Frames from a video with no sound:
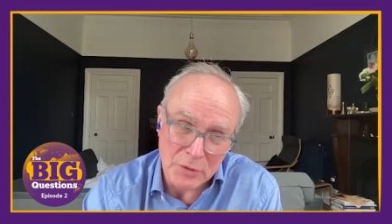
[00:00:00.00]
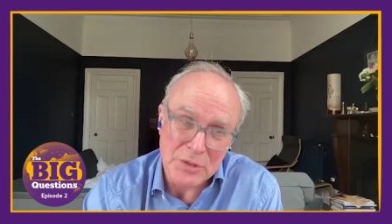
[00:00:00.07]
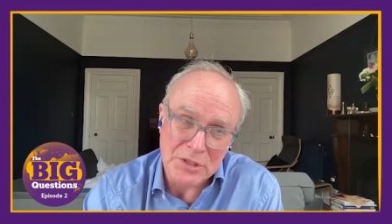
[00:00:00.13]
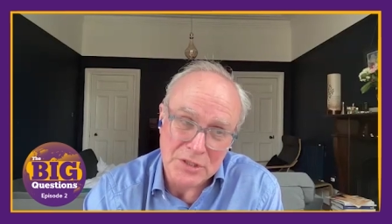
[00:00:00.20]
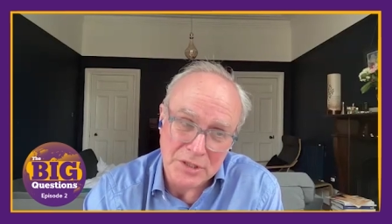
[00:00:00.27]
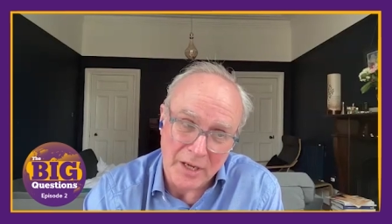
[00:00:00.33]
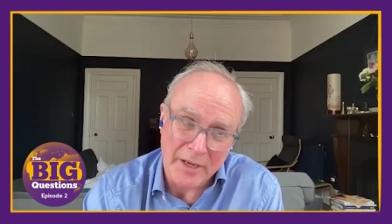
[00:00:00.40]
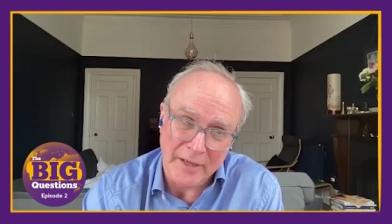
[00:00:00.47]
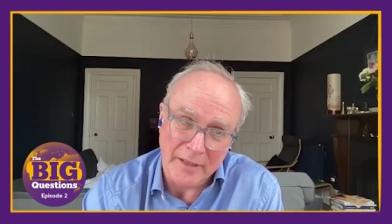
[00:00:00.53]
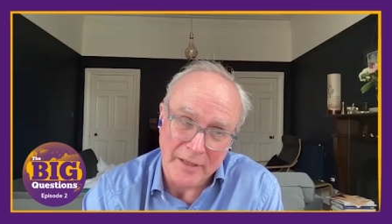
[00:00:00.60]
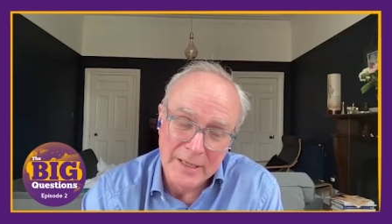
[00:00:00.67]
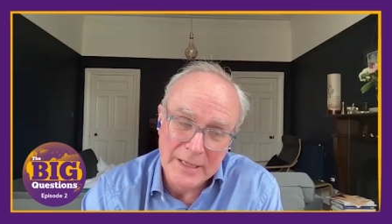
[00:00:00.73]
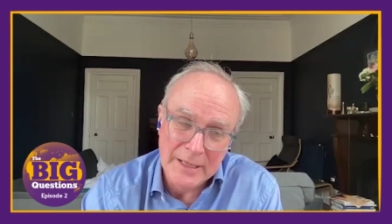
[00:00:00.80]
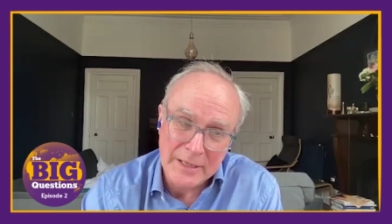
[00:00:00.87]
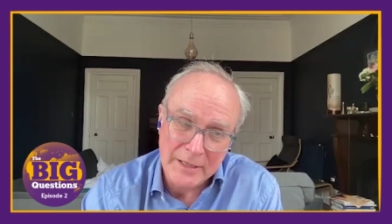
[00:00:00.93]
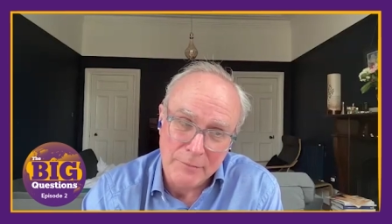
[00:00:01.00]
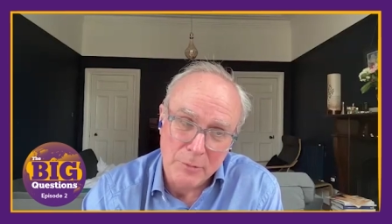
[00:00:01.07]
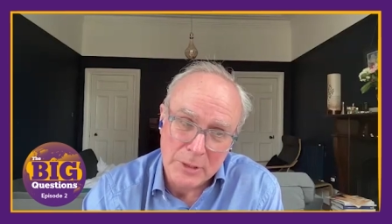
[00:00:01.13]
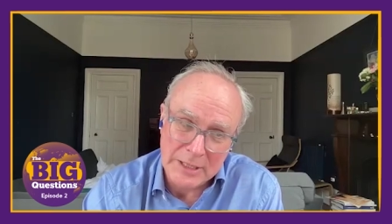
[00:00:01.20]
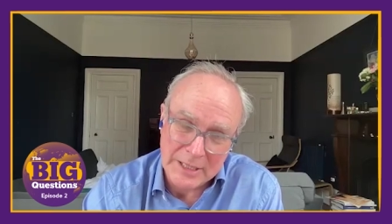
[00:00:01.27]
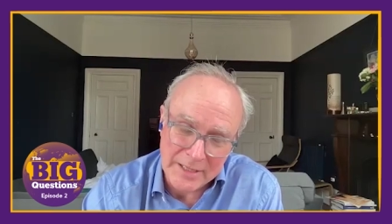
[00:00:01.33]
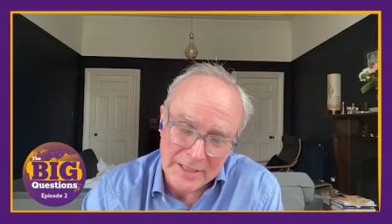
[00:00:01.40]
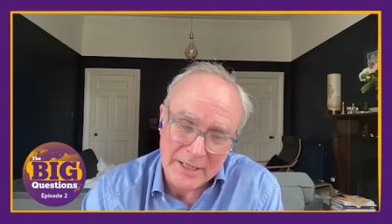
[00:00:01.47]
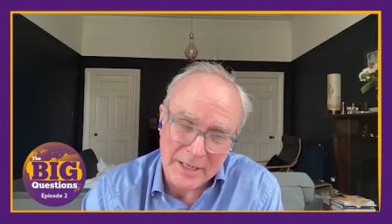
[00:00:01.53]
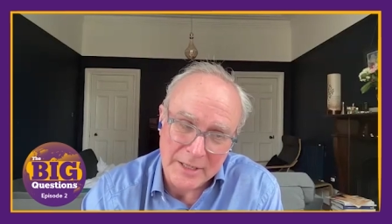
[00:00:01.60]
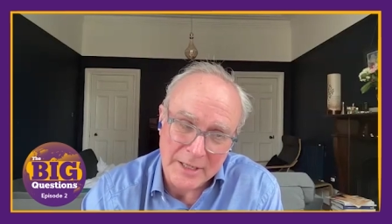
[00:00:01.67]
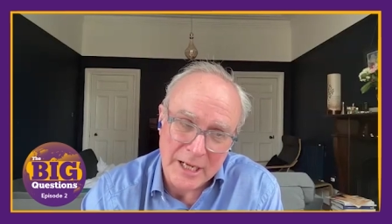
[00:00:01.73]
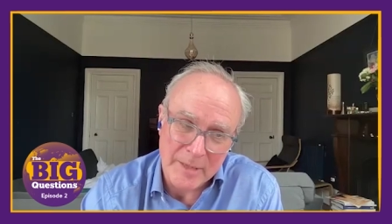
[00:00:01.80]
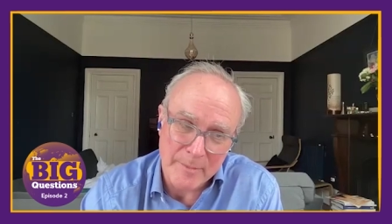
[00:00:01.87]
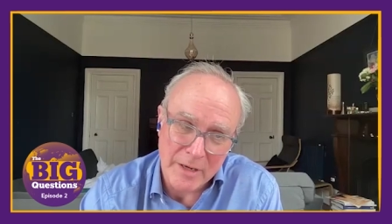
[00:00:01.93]
not a good sign. If we
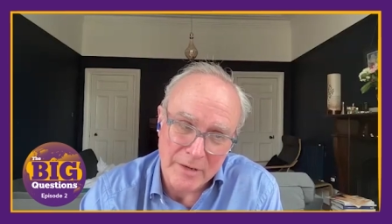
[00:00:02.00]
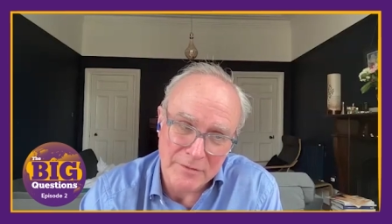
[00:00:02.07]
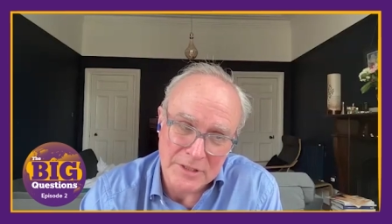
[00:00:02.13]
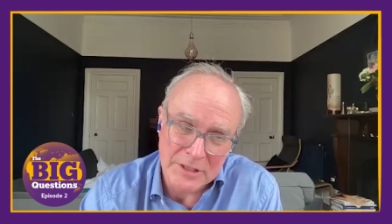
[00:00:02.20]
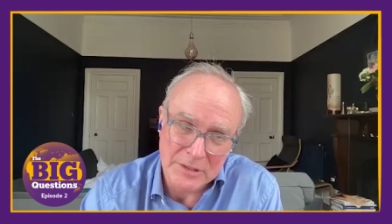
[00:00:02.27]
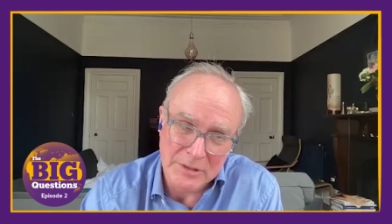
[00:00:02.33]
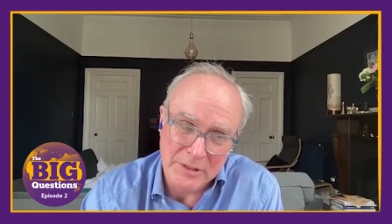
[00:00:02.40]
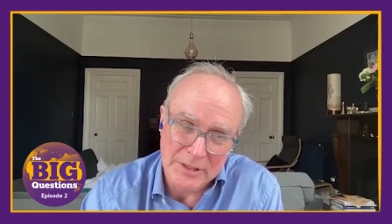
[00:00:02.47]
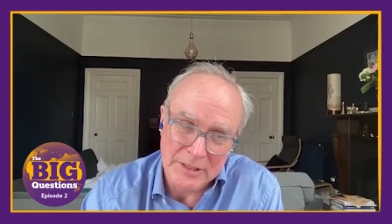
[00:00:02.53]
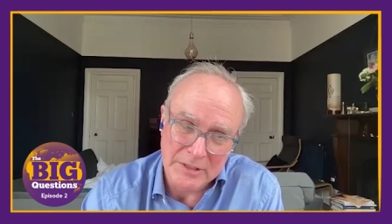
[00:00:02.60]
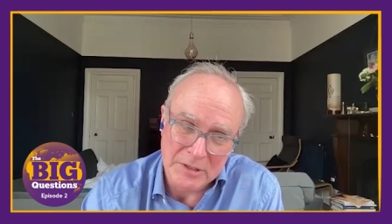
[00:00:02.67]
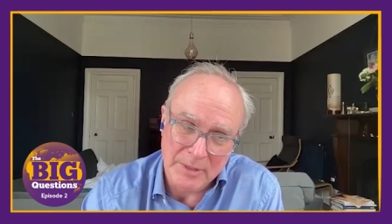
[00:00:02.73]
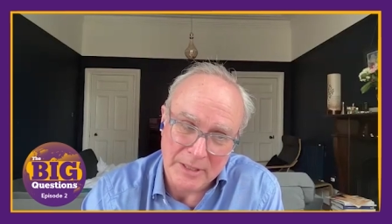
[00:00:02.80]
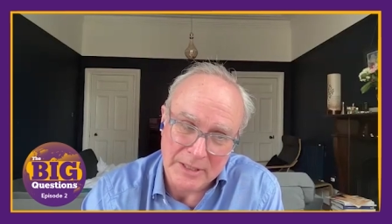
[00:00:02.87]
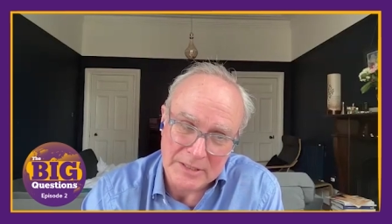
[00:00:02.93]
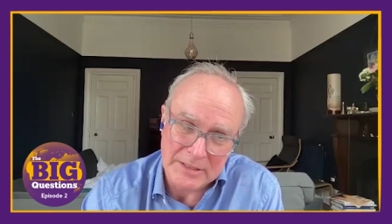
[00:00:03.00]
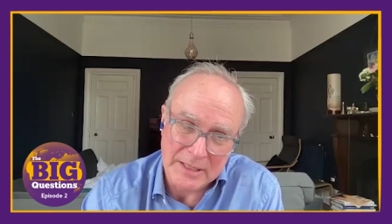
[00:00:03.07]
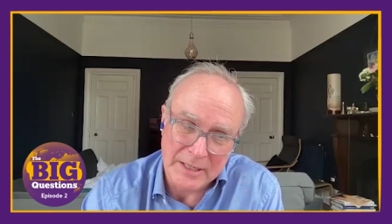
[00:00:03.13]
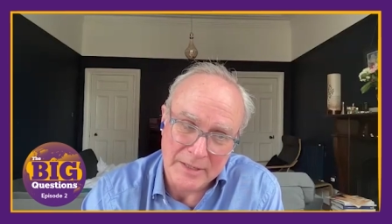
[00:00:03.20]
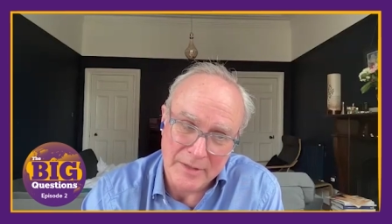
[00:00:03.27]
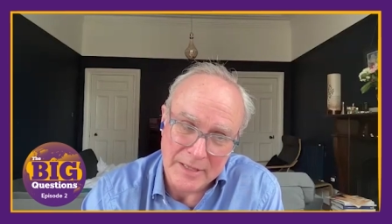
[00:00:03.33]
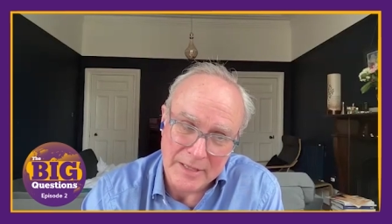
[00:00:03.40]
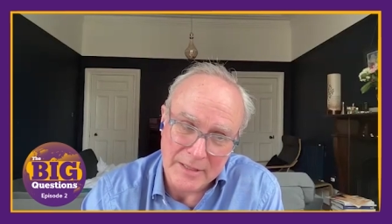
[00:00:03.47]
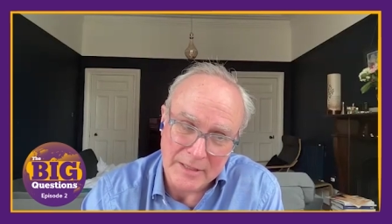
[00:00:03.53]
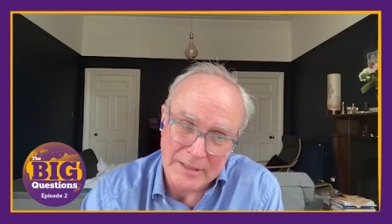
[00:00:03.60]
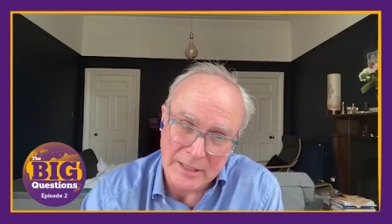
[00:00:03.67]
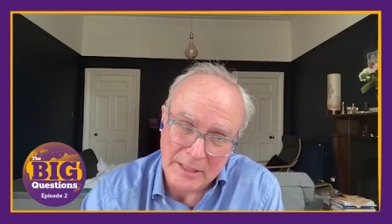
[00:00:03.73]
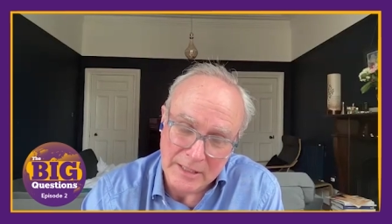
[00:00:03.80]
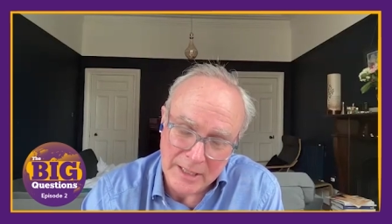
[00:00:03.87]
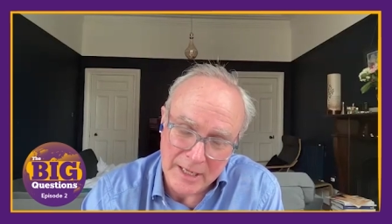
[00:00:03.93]
can not get an IMF deal into
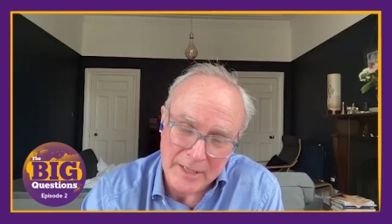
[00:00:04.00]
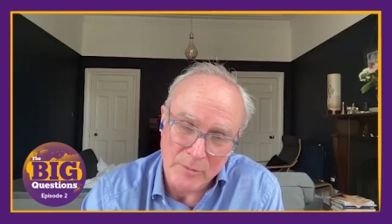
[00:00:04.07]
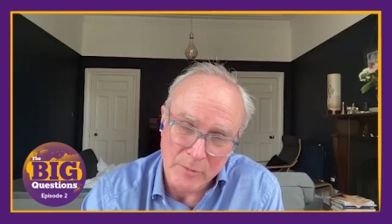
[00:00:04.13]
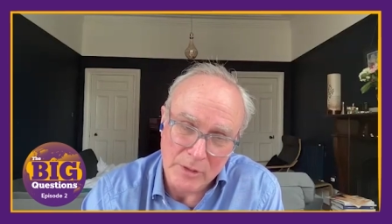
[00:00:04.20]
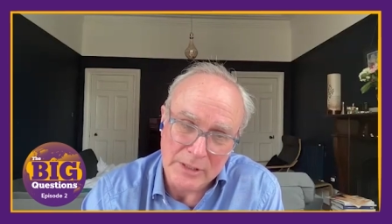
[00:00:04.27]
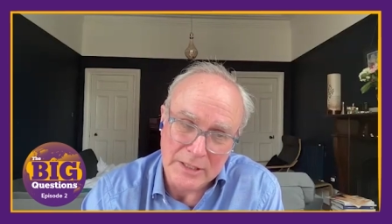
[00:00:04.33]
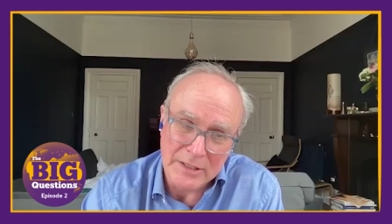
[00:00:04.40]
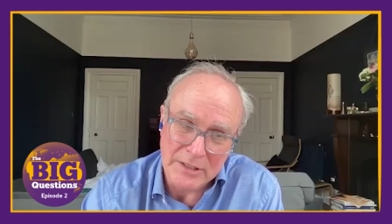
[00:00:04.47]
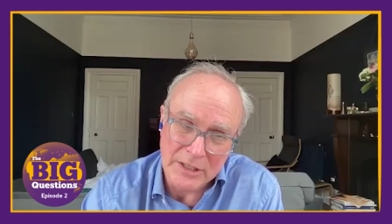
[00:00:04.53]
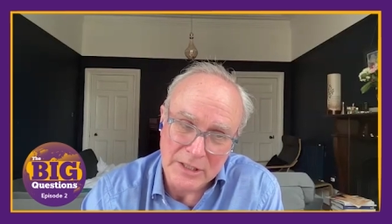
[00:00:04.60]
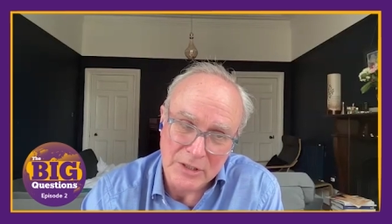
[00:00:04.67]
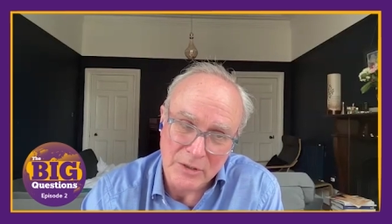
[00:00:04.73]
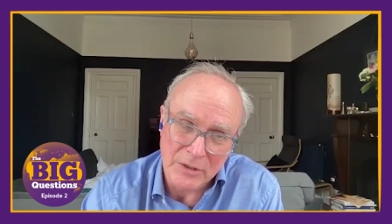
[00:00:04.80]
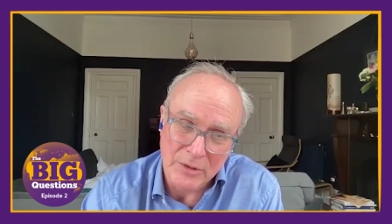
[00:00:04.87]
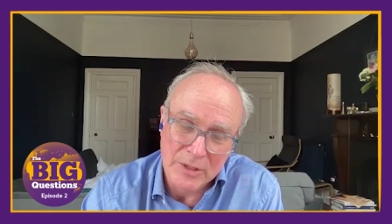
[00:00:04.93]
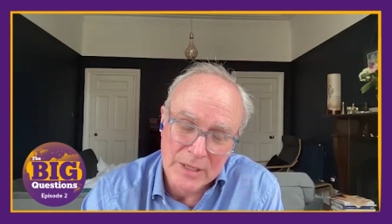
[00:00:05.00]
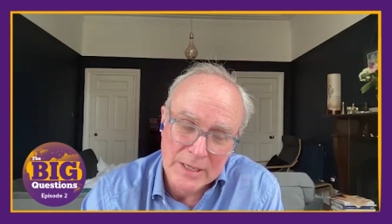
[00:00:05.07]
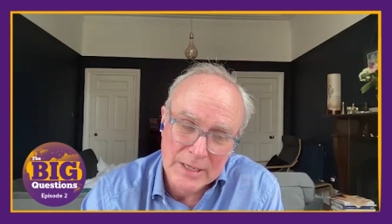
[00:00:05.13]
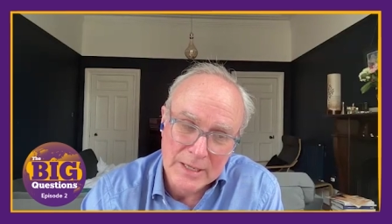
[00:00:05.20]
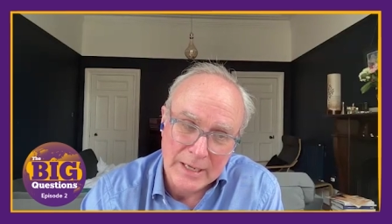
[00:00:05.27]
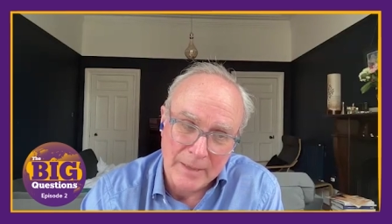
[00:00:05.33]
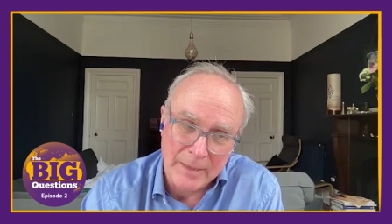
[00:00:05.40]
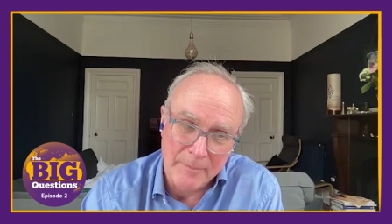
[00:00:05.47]
Pakistan, then the decline will continue.